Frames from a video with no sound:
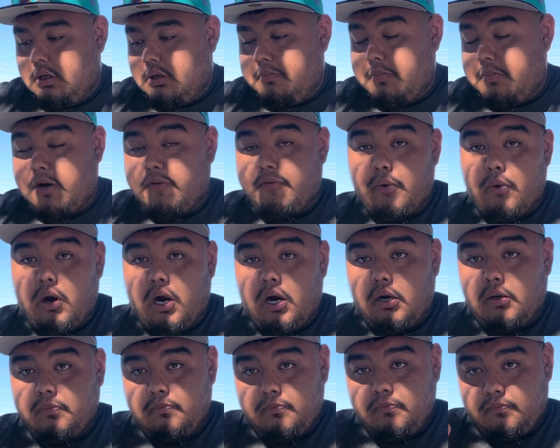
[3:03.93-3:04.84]
but if you
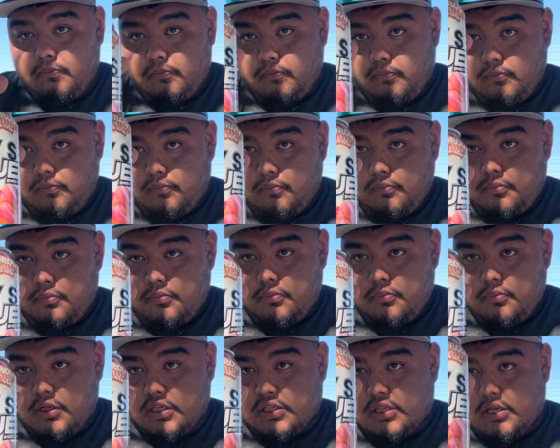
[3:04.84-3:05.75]
are,
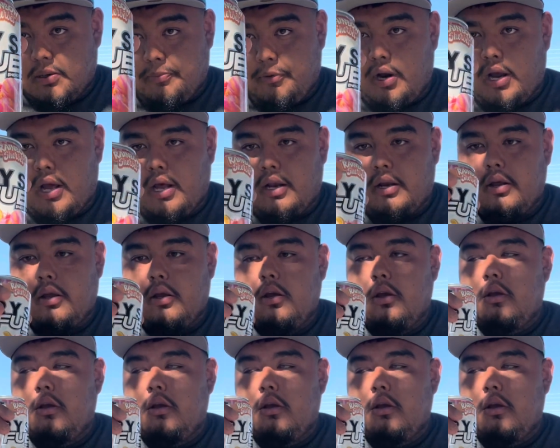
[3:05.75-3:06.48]
this is up your alley.